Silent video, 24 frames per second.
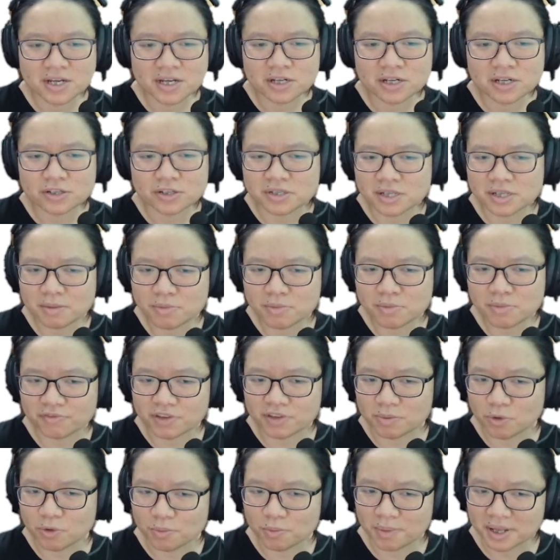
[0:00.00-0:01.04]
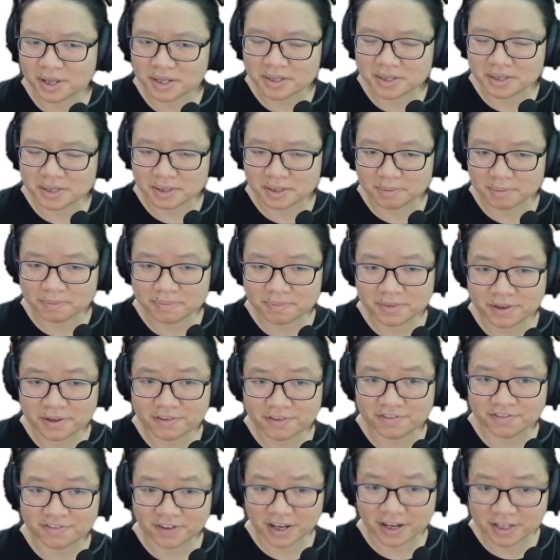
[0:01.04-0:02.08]
So sum of the momentum,
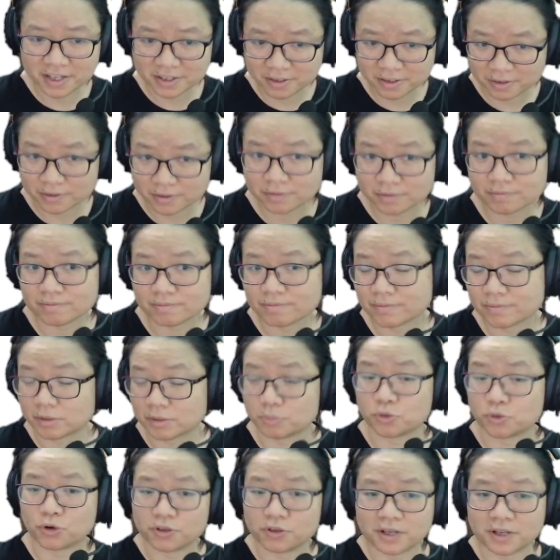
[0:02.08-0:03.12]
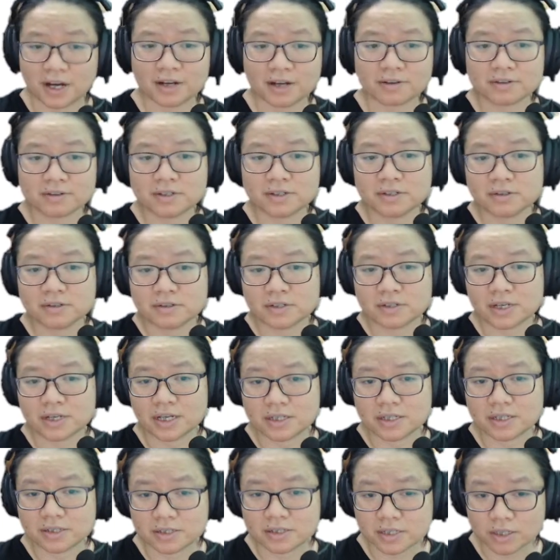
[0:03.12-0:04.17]
final, the product,
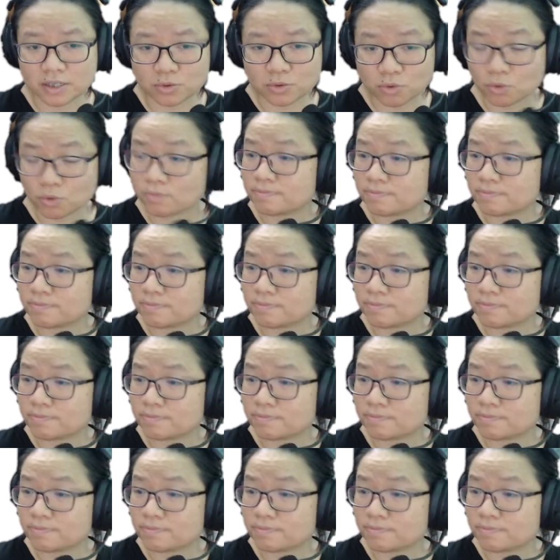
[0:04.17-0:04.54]
is zero.